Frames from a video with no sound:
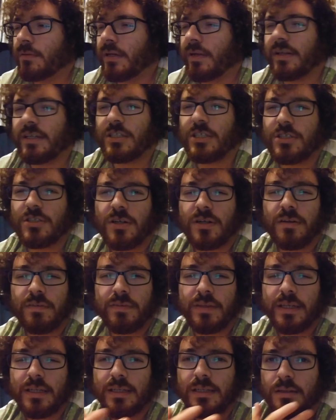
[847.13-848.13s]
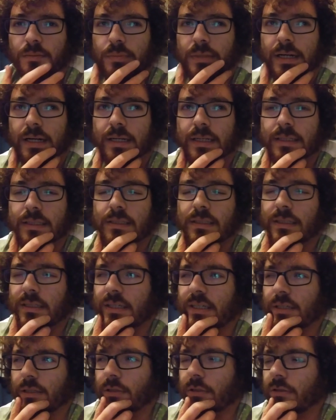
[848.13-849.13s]
And she started thinking about it
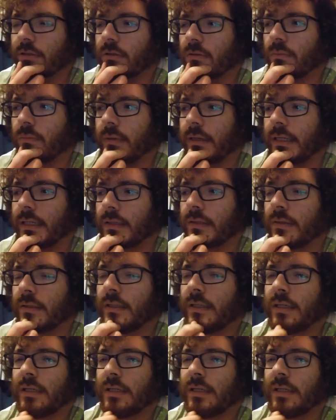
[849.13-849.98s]
and looking around.